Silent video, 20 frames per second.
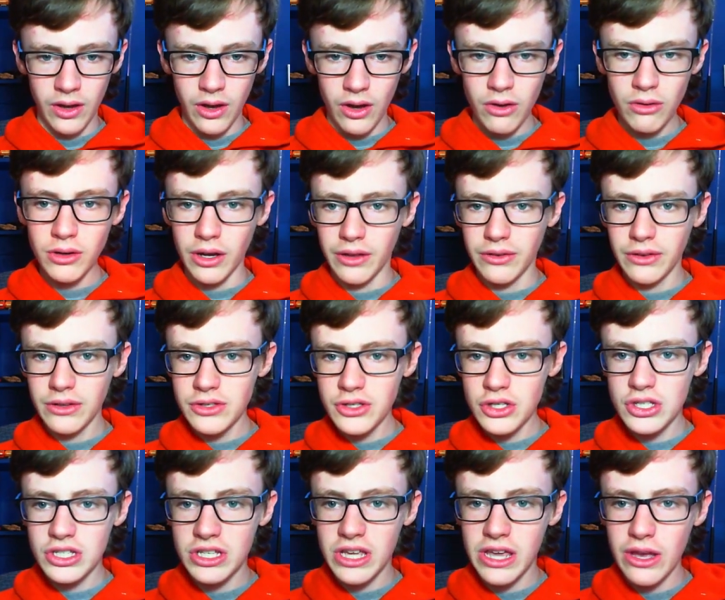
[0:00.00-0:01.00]
Alright, and let's
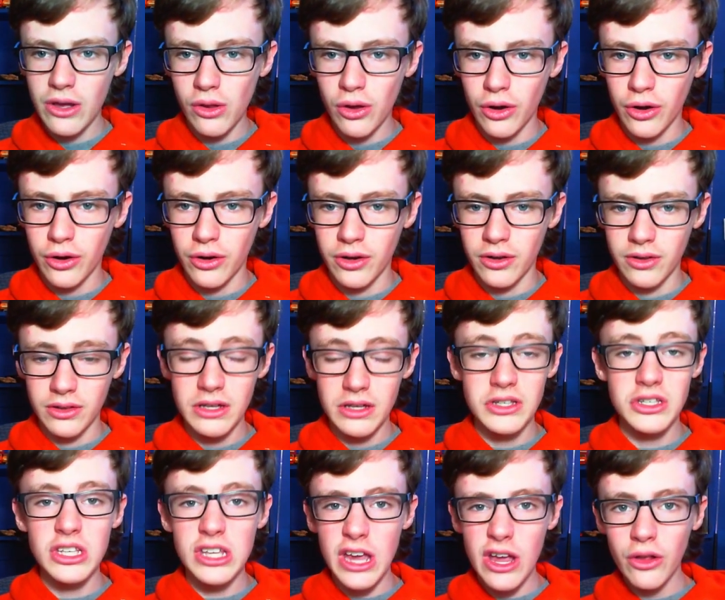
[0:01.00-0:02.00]
just scale our, let's
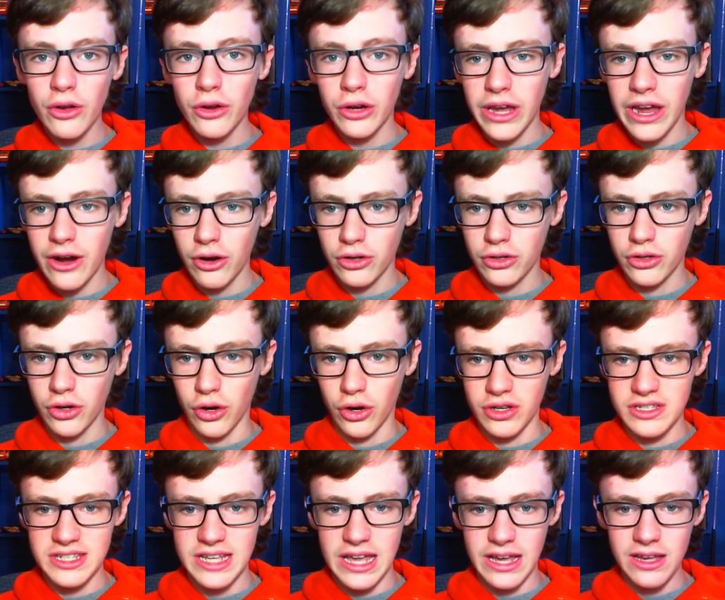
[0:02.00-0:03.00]
scale our character a
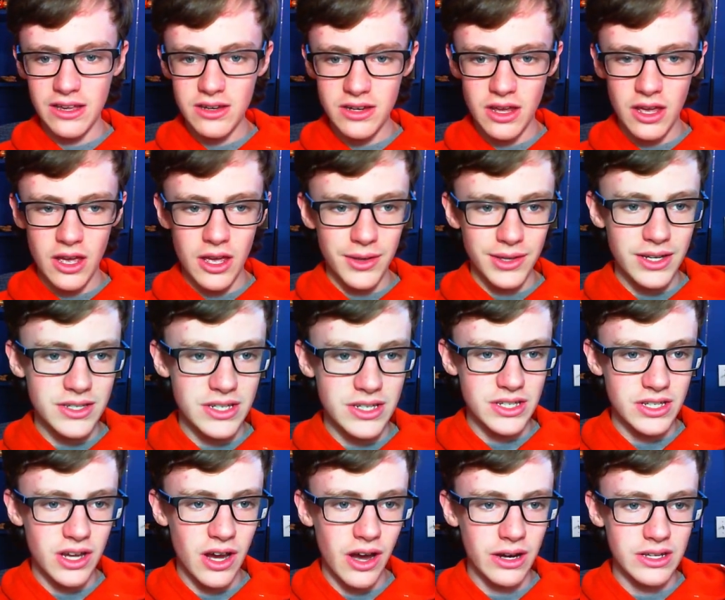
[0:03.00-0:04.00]
second, because
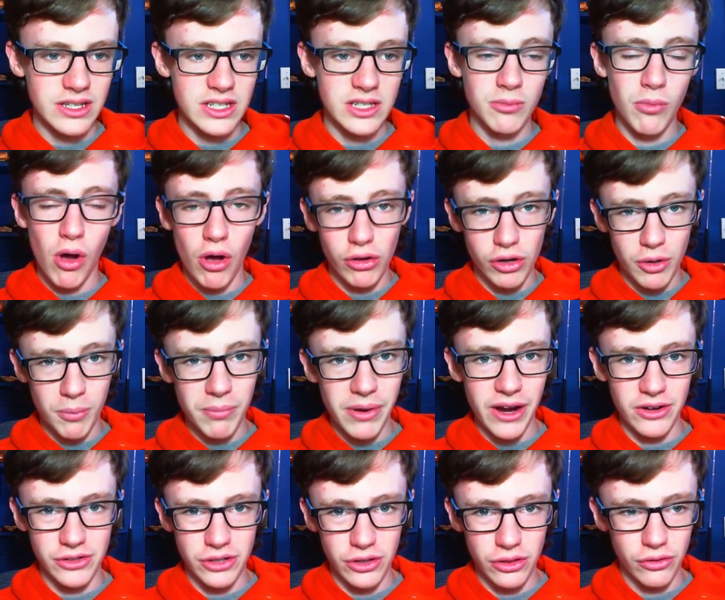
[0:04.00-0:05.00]
kind of small
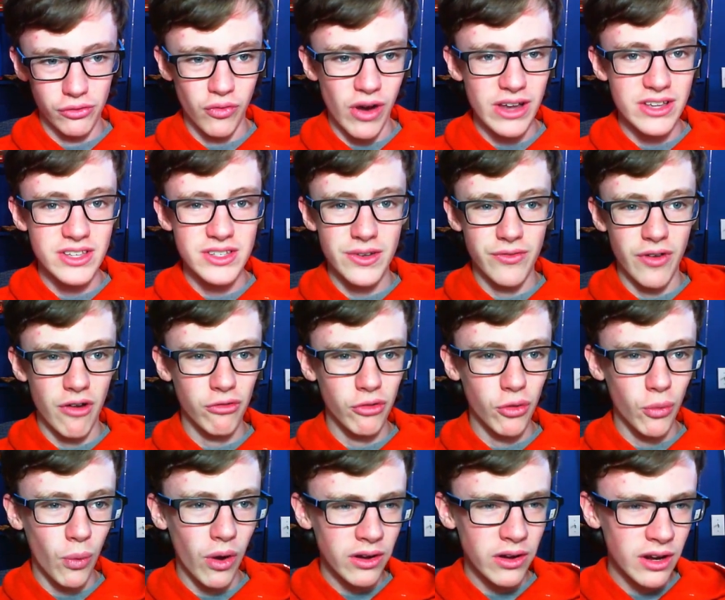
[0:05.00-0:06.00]
compared to the rest of
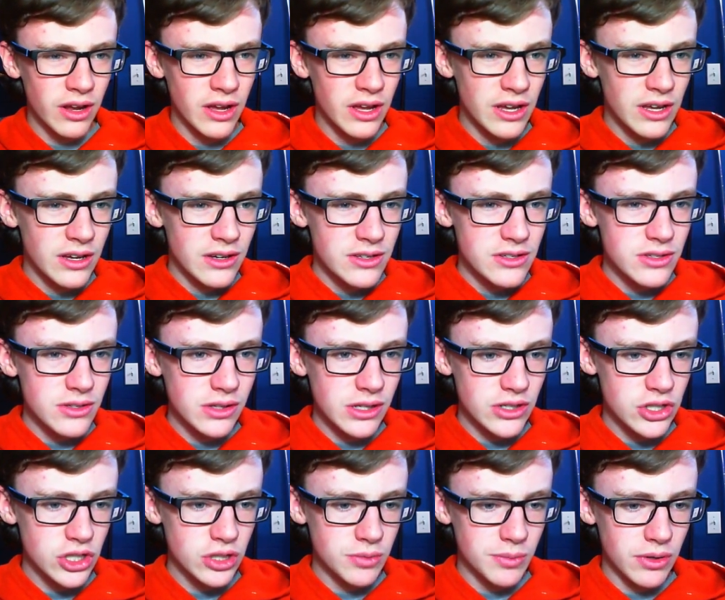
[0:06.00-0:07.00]
everyone, so that
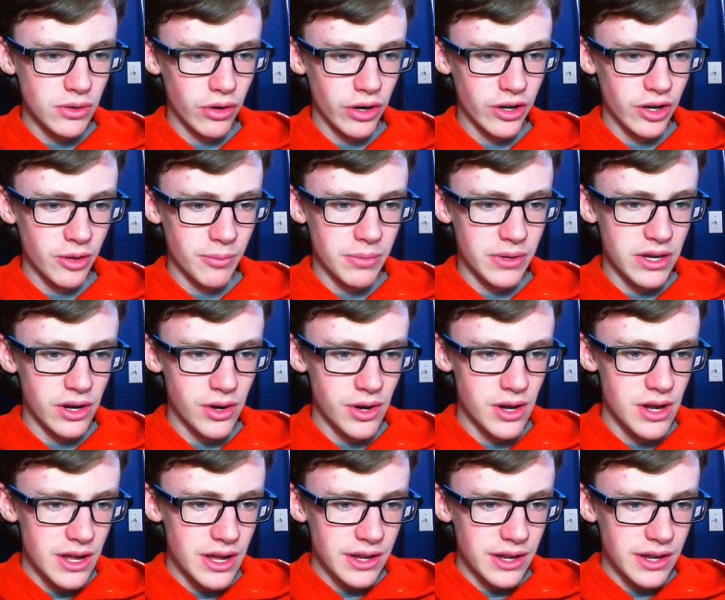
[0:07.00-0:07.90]
should be right up here.